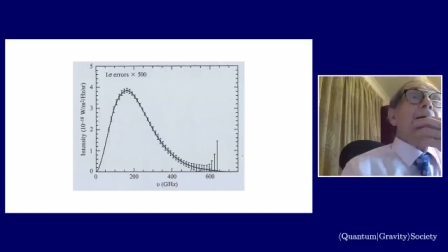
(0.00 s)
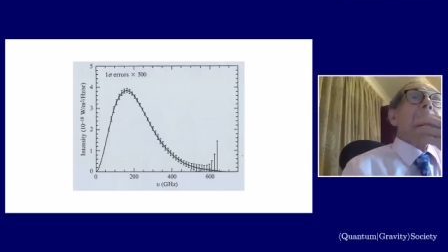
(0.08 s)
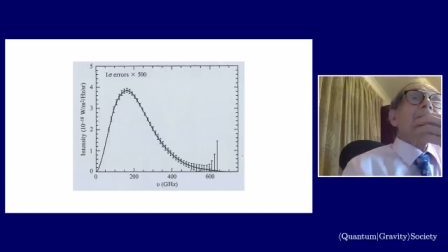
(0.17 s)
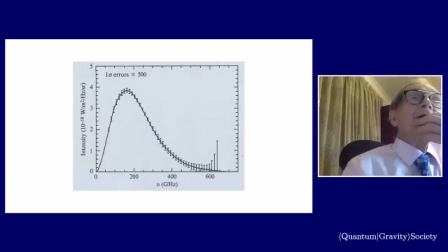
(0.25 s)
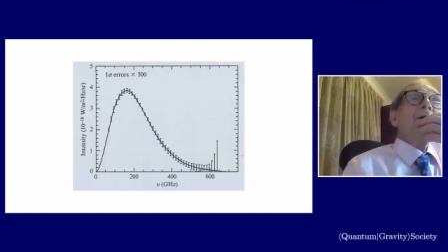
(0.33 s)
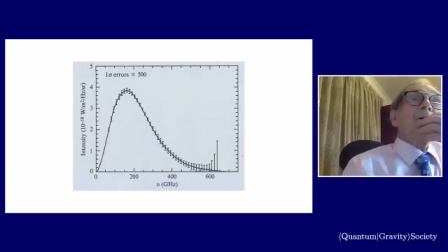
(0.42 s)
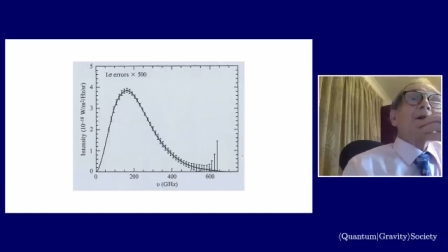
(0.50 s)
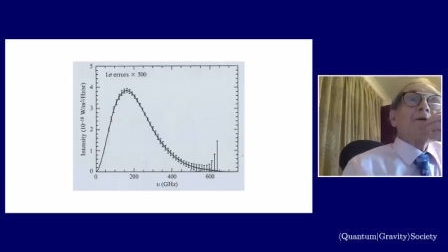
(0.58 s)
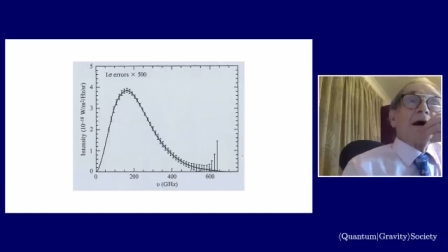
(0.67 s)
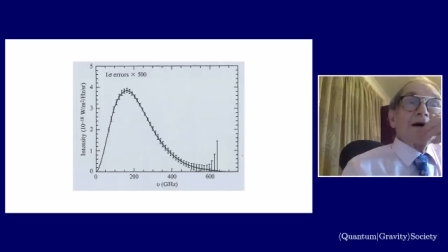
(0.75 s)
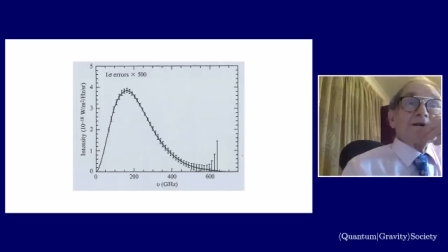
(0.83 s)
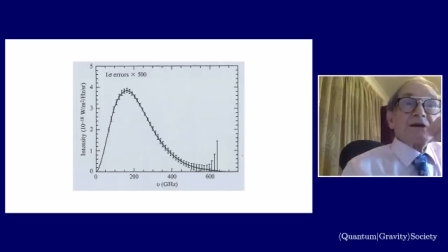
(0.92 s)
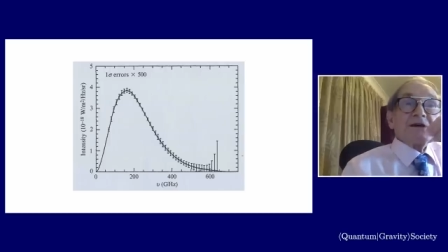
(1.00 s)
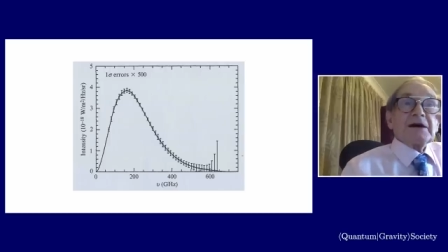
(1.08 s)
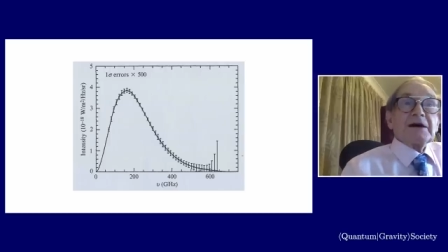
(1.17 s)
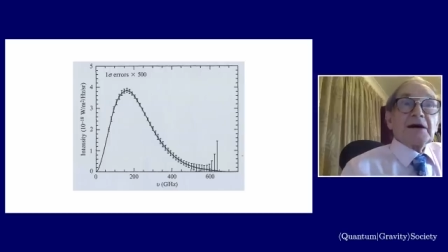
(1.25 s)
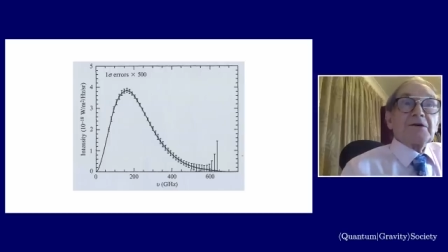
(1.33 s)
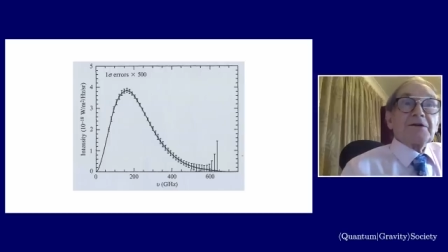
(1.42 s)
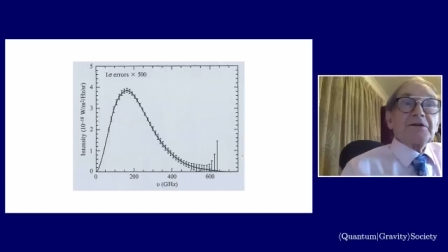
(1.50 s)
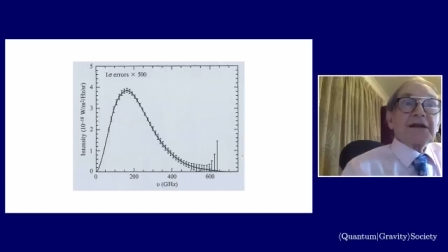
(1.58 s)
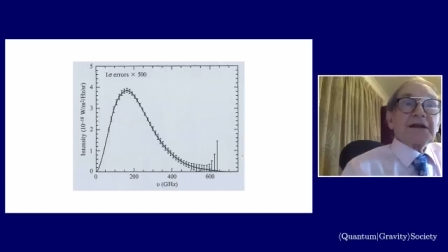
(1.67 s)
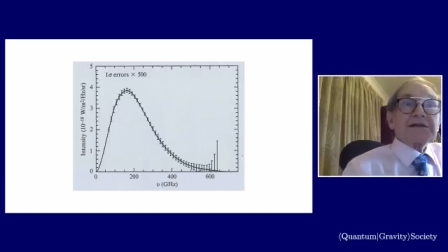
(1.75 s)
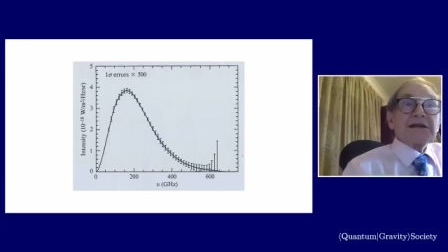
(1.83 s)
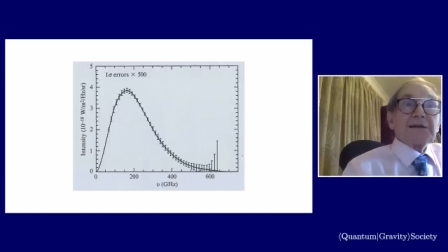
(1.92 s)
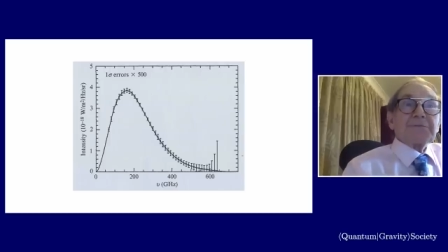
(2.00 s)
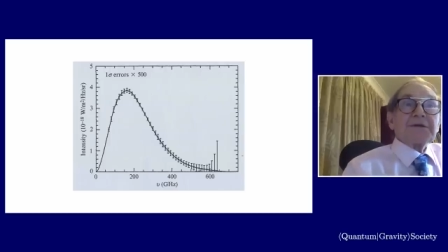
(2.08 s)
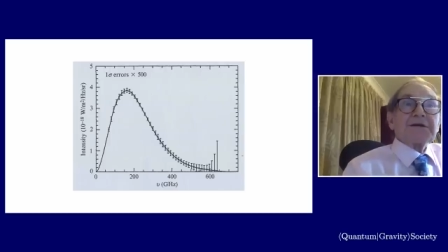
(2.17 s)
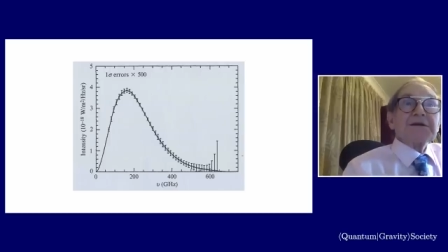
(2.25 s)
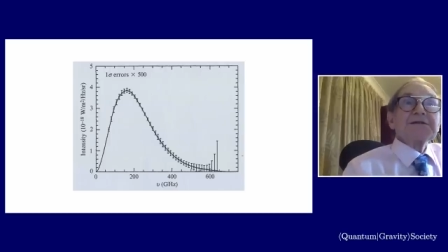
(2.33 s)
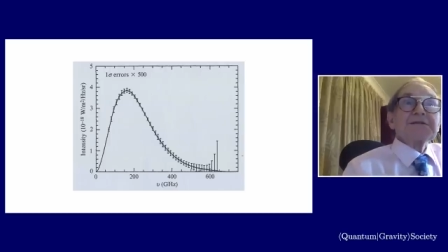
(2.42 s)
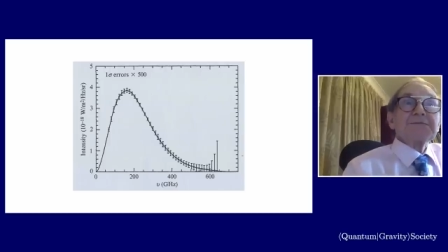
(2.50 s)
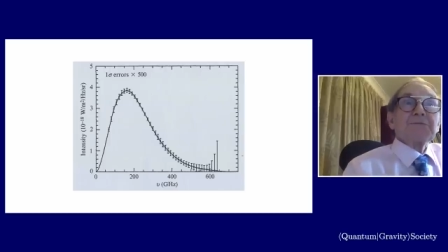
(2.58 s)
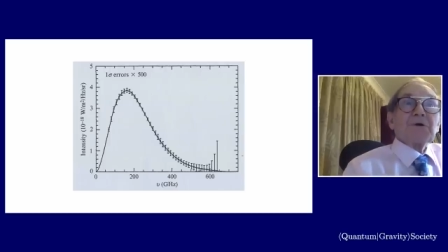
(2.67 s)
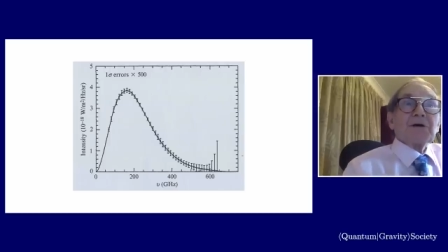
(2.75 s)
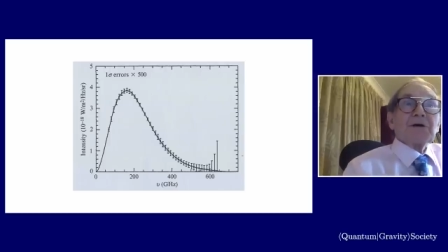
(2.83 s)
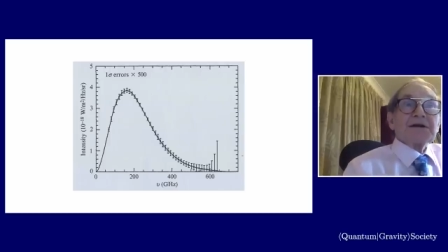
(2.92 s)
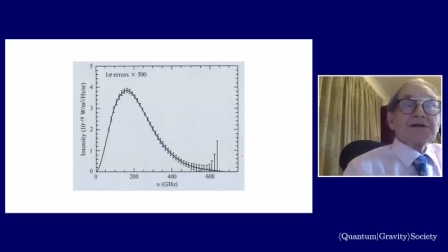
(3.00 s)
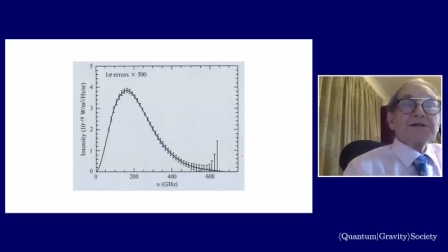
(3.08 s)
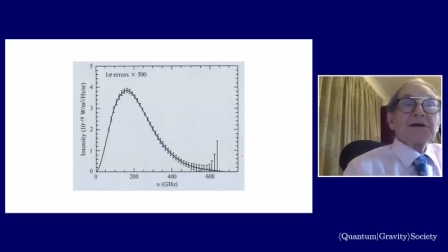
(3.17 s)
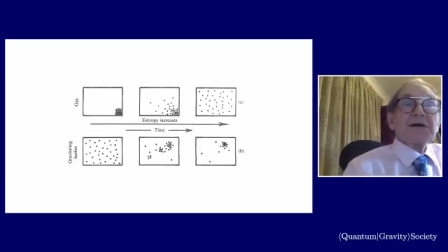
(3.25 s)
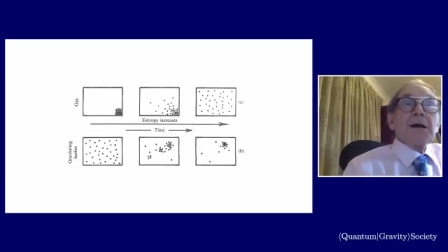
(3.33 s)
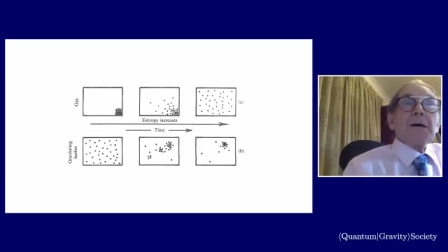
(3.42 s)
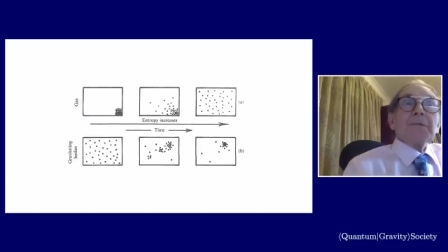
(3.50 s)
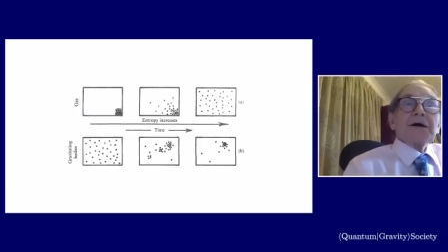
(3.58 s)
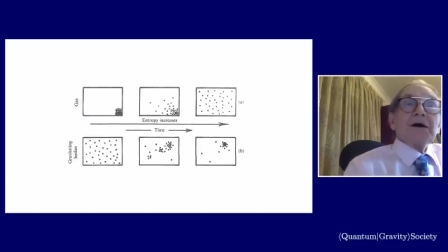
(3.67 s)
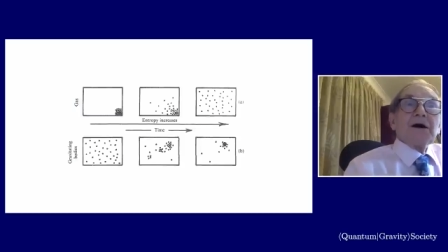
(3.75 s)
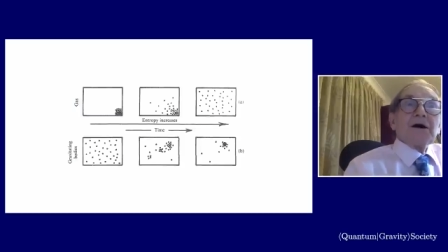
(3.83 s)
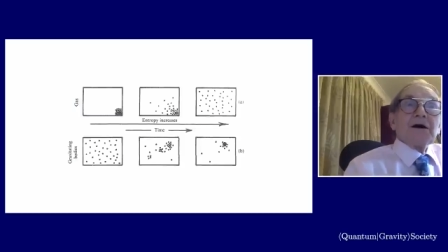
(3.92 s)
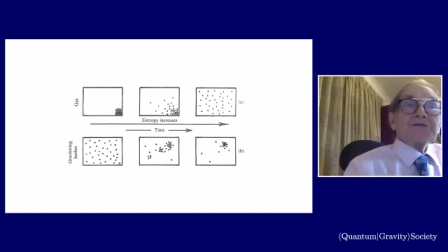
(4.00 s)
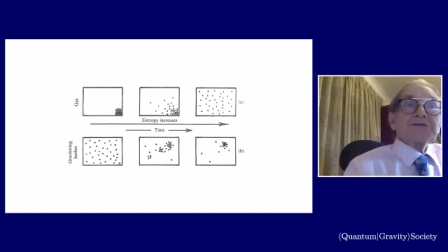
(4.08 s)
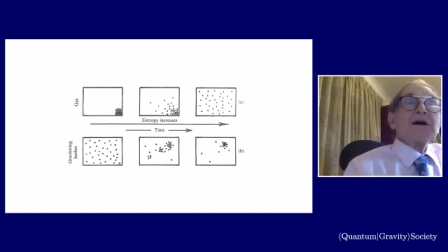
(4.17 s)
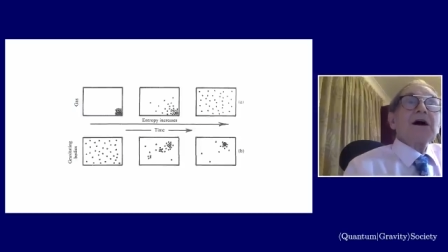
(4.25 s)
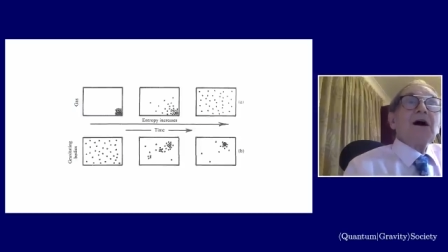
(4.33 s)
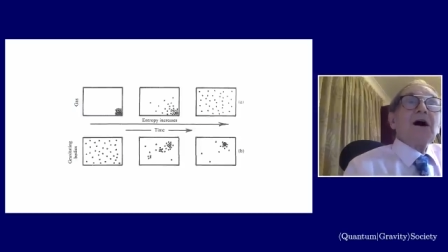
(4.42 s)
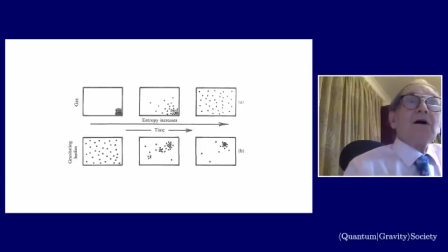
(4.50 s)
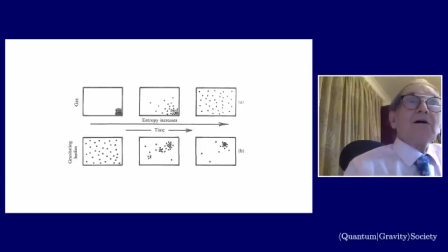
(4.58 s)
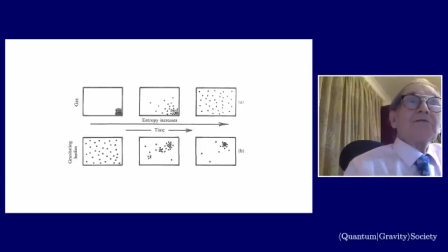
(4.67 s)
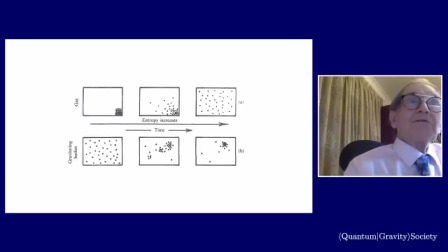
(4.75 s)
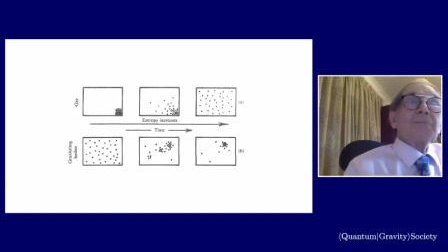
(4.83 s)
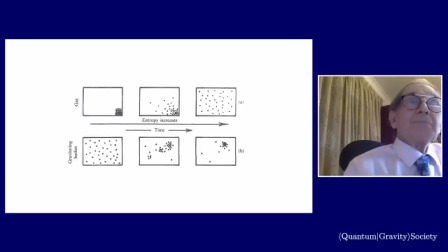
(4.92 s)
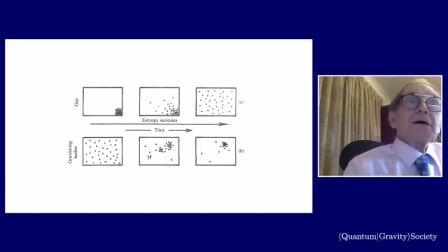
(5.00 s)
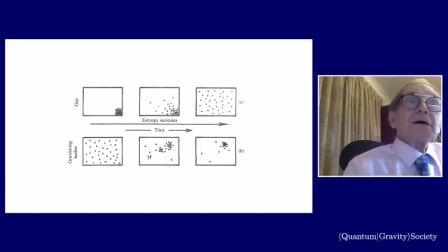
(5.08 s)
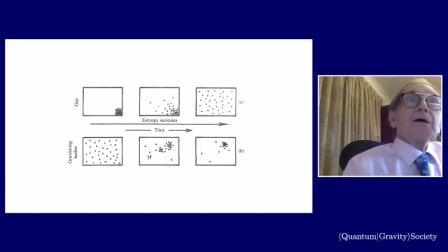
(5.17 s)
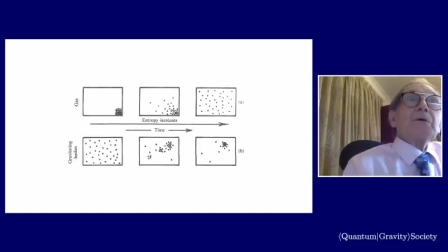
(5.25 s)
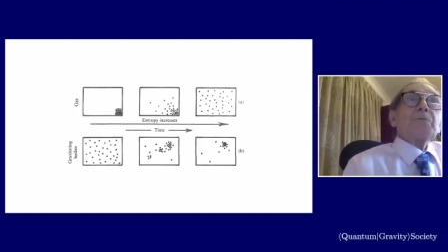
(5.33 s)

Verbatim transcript: Well, the answer, can I go to the next slide, please, is more or less because of, well, you